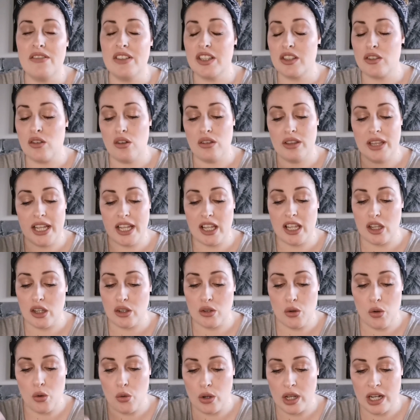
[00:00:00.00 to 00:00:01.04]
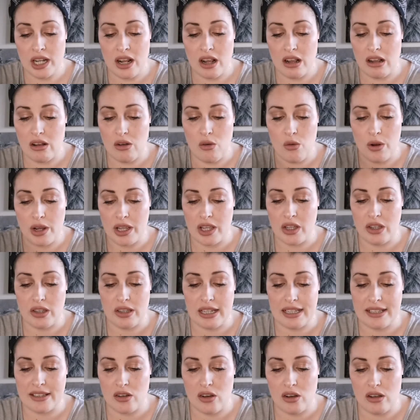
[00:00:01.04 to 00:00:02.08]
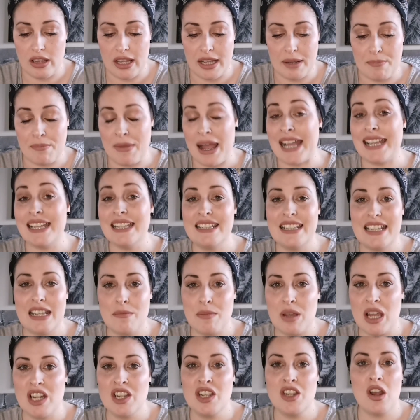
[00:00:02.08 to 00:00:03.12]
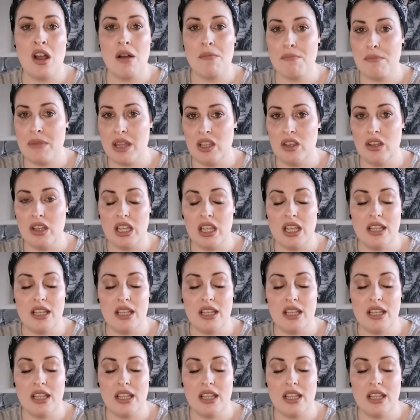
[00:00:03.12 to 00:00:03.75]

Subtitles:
It's got like coconut oil, it's got like macadamia nut milk,